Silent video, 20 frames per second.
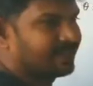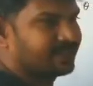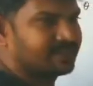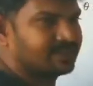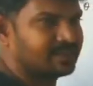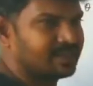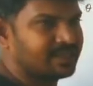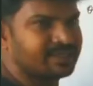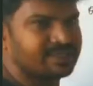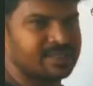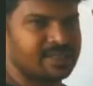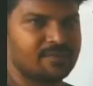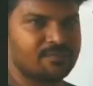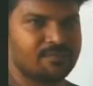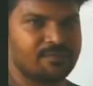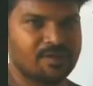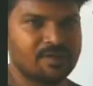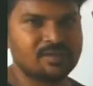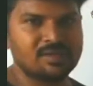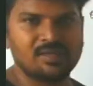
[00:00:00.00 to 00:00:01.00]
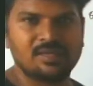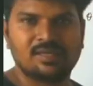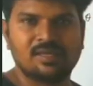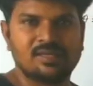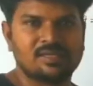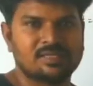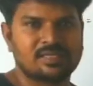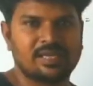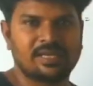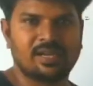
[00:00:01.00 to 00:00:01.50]
length, that is enough for
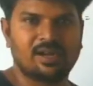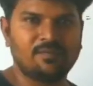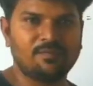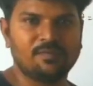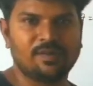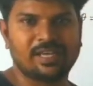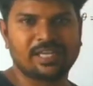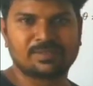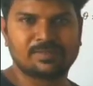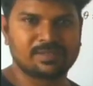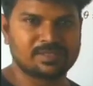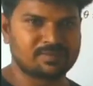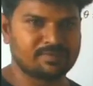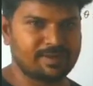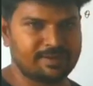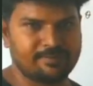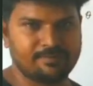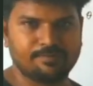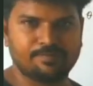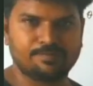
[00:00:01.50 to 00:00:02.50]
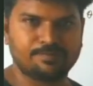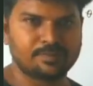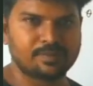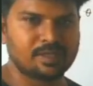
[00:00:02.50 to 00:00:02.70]
sin of x plus y.